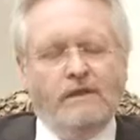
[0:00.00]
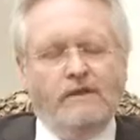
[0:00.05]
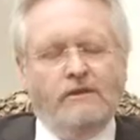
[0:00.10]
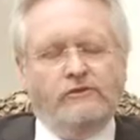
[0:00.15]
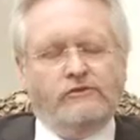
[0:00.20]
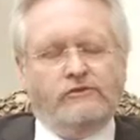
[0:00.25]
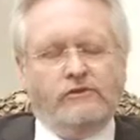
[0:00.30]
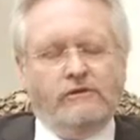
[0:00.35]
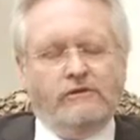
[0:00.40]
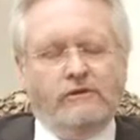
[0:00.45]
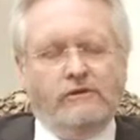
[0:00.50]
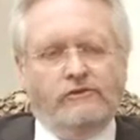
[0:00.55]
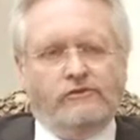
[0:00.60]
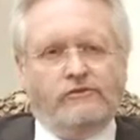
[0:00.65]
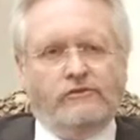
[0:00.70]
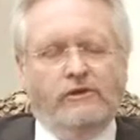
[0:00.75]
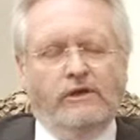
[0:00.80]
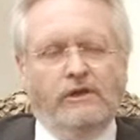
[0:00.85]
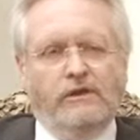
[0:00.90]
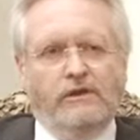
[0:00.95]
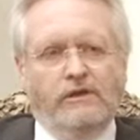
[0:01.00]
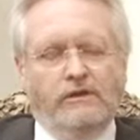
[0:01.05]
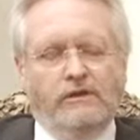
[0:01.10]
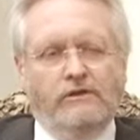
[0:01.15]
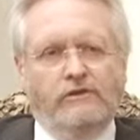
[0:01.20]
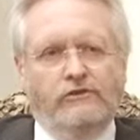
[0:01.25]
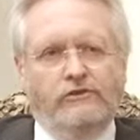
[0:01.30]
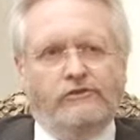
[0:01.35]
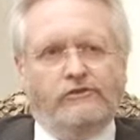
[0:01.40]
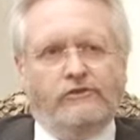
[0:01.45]
Certainly Australia
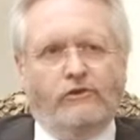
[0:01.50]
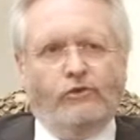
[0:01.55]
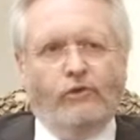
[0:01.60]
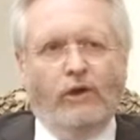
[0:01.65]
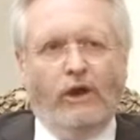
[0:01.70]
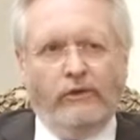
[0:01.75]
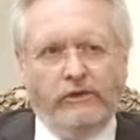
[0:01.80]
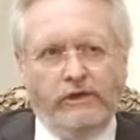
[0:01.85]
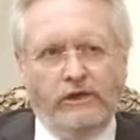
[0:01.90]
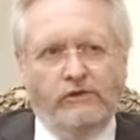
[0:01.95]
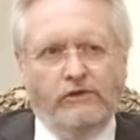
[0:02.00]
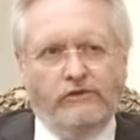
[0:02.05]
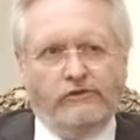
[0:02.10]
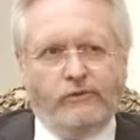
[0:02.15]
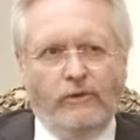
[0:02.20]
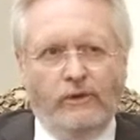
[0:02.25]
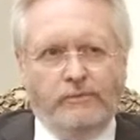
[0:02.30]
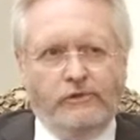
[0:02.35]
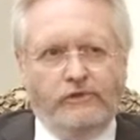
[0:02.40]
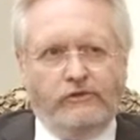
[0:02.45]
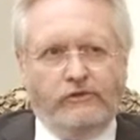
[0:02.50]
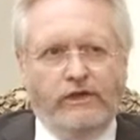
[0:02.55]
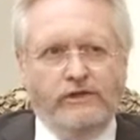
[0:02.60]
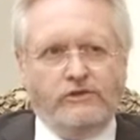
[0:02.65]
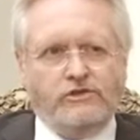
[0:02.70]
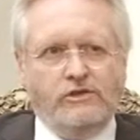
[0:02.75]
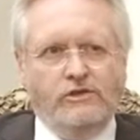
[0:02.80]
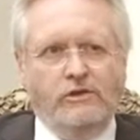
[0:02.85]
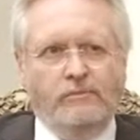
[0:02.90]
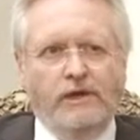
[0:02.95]
is growing in its
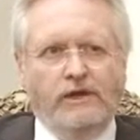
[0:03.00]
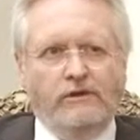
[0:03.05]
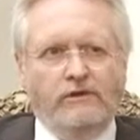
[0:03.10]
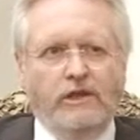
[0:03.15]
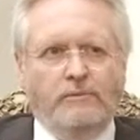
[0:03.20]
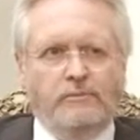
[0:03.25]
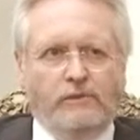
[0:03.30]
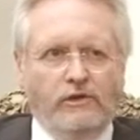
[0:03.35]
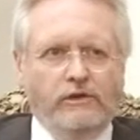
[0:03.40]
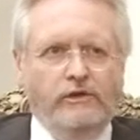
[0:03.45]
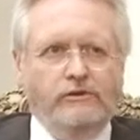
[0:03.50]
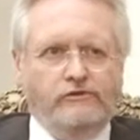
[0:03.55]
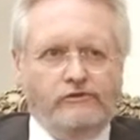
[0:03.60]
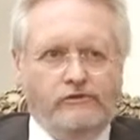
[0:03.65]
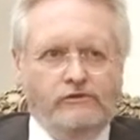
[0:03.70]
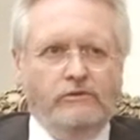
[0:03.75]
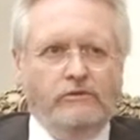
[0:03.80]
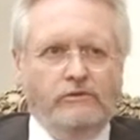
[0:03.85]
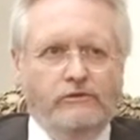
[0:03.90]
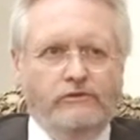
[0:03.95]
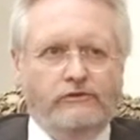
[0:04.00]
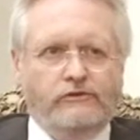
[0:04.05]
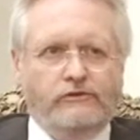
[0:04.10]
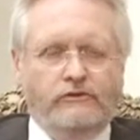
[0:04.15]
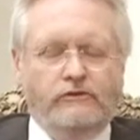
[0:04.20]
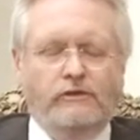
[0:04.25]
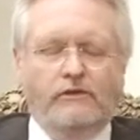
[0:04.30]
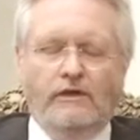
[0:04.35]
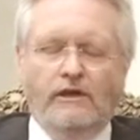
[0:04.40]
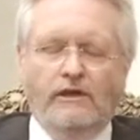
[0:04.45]
reputation among Nepalese students.
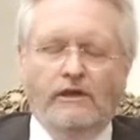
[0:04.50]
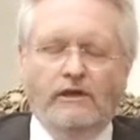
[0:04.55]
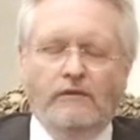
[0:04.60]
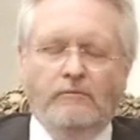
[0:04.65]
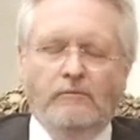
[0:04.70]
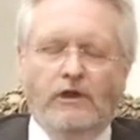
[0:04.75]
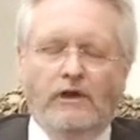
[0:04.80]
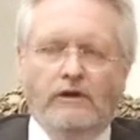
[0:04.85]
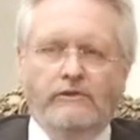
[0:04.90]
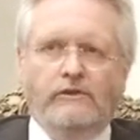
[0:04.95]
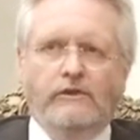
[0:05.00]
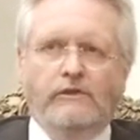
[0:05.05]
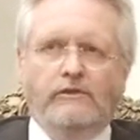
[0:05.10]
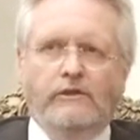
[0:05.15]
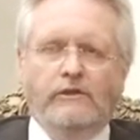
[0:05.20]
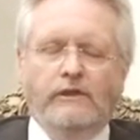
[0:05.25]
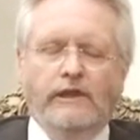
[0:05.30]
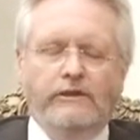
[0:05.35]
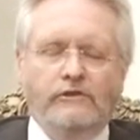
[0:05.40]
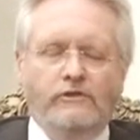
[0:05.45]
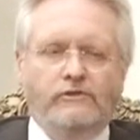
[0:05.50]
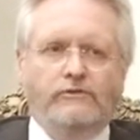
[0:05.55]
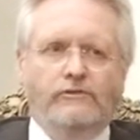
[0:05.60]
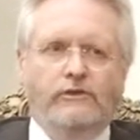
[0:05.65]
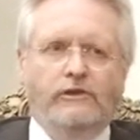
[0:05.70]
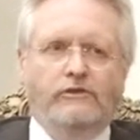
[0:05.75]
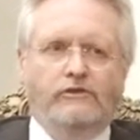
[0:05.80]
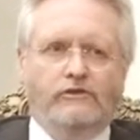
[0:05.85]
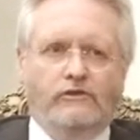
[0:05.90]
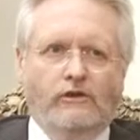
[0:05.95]
I think the latest
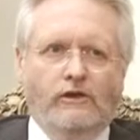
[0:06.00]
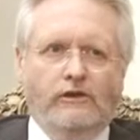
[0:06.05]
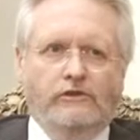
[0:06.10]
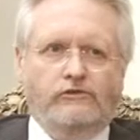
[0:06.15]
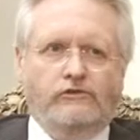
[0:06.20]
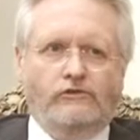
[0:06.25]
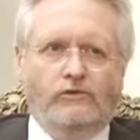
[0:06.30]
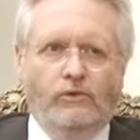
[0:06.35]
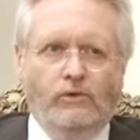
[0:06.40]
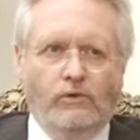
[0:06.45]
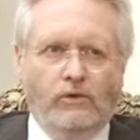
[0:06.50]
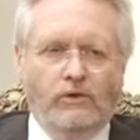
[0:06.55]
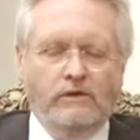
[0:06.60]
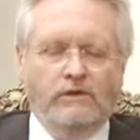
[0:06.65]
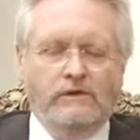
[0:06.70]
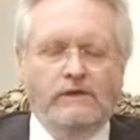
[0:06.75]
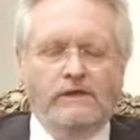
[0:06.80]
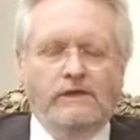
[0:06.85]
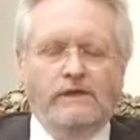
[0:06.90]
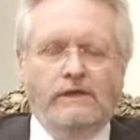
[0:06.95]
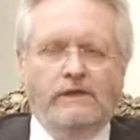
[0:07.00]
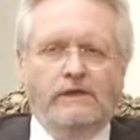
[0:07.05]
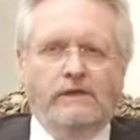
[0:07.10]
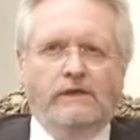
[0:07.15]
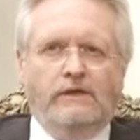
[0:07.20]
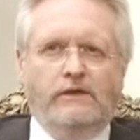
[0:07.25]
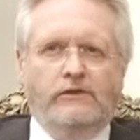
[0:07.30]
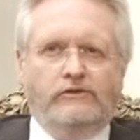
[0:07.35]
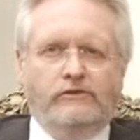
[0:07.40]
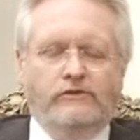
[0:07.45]
figures that I saw
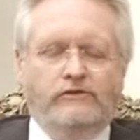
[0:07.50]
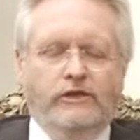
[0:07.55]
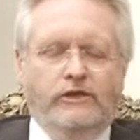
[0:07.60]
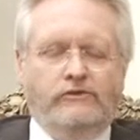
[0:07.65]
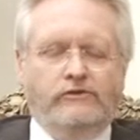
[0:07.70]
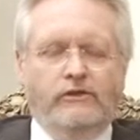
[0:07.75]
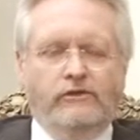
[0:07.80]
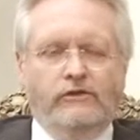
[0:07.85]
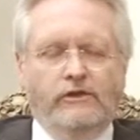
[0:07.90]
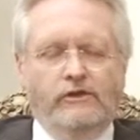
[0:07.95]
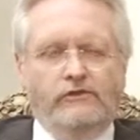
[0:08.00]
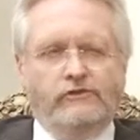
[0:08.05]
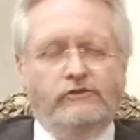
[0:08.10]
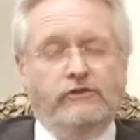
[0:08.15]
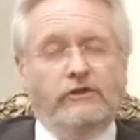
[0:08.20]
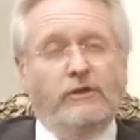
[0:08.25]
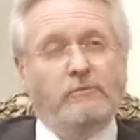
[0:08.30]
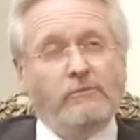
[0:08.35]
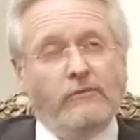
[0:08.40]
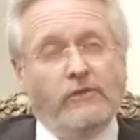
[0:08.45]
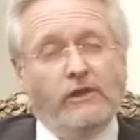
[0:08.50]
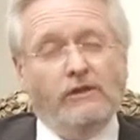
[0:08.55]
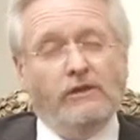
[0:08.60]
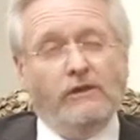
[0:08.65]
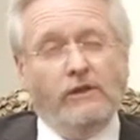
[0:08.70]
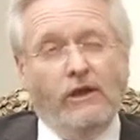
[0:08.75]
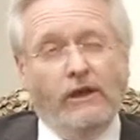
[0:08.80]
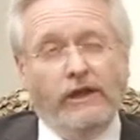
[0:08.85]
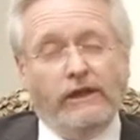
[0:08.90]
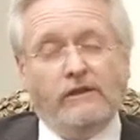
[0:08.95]
suggested there's something
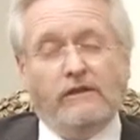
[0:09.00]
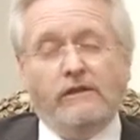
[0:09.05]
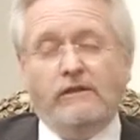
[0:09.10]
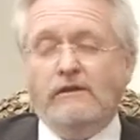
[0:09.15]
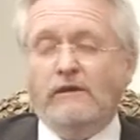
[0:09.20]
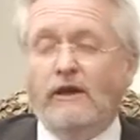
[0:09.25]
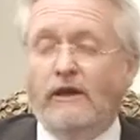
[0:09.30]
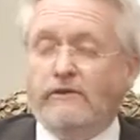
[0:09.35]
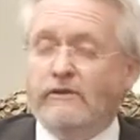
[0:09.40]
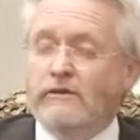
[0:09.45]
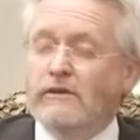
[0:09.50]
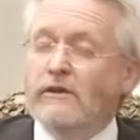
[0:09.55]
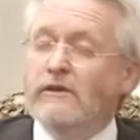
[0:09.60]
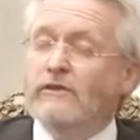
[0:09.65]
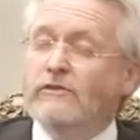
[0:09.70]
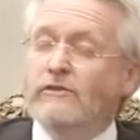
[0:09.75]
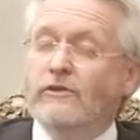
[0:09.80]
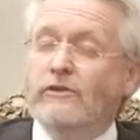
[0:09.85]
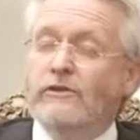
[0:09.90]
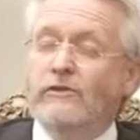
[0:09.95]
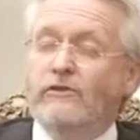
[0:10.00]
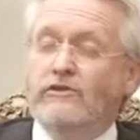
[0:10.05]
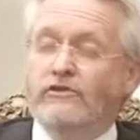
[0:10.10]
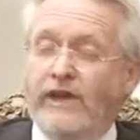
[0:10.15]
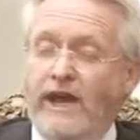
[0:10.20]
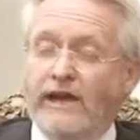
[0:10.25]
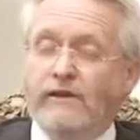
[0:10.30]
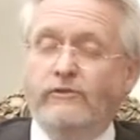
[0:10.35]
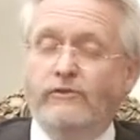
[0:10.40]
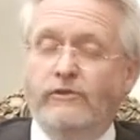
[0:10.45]
like, the
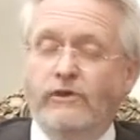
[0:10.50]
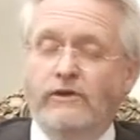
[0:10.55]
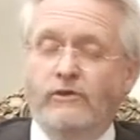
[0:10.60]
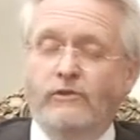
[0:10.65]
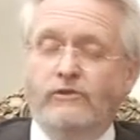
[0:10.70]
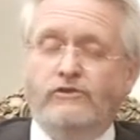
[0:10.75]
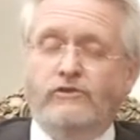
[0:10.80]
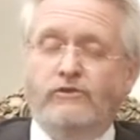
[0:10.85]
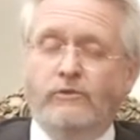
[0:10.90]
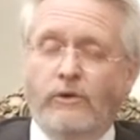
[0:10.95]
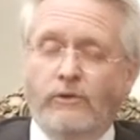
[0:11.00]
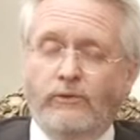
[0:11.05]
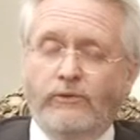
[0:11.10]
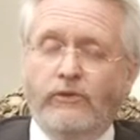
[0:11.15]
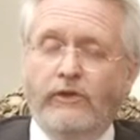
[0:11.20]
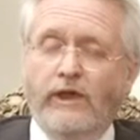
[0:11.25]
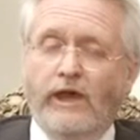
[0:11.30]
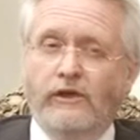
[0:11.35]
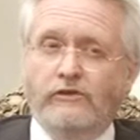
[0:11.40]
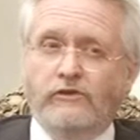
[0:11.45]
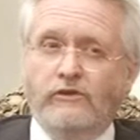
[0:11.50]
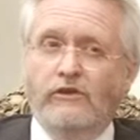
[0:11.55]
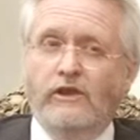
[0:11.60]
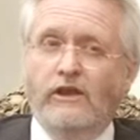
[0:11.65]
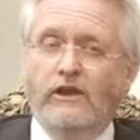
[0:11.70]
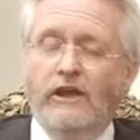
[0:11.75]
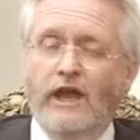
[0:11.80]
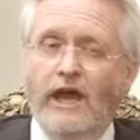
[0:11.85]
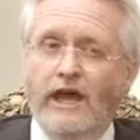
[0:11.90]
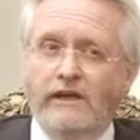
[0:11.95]
exact figure is
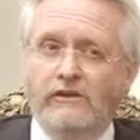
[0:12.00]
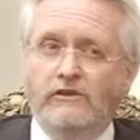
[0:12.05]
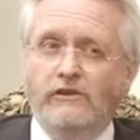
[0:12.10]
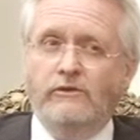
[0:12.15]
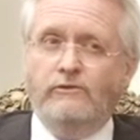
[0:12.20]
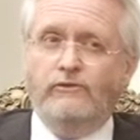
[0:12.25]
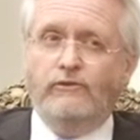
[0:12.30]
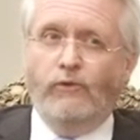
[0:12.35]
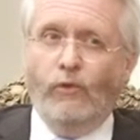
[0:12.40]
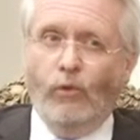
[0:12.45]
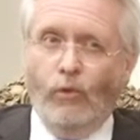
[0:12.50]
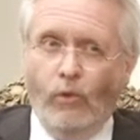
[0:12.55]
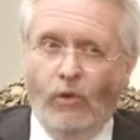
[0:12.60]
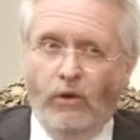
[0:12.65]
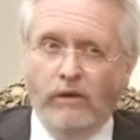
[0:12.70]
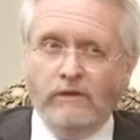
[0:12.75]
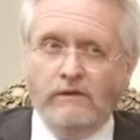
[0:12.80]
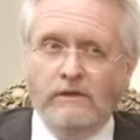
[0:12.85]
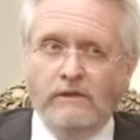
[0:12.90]
12,084